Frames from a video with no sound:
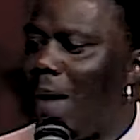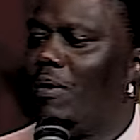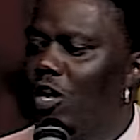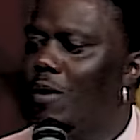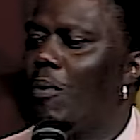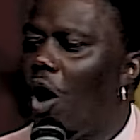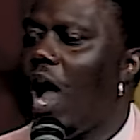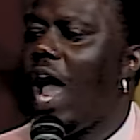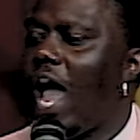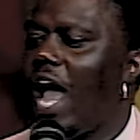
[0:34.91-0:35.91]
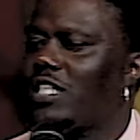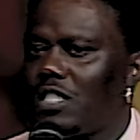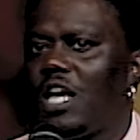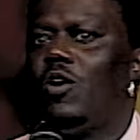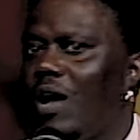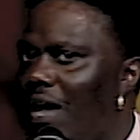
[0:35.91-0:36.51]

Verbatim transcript: the little boy ass. He gonna